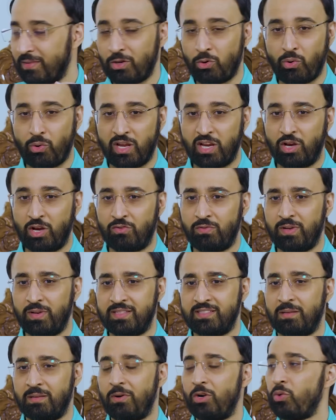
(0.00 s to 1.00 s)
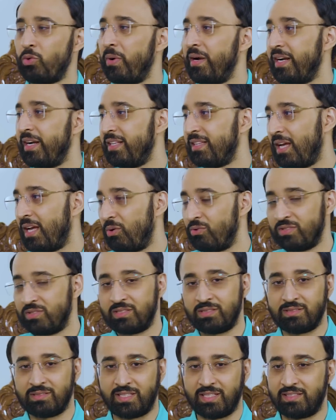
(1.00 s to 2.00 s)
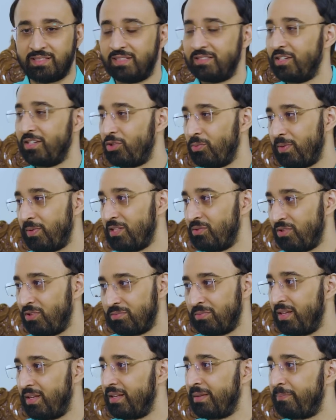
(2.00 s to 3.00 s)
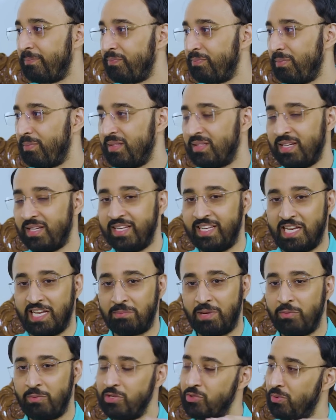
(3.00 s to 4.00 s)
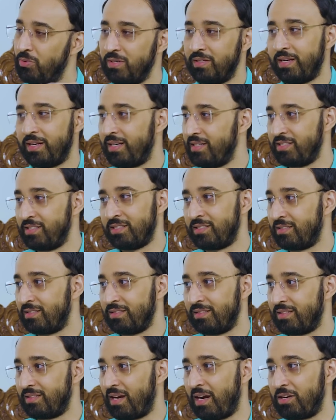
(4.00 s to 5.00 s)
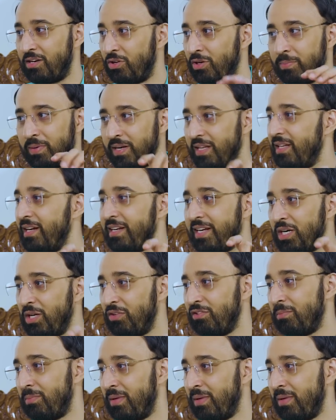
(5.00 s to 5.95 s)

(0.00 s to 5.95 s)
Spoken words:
going of, let's say, about 20,600 rupees was my monthly EMI, which would get just cut on a particular date of the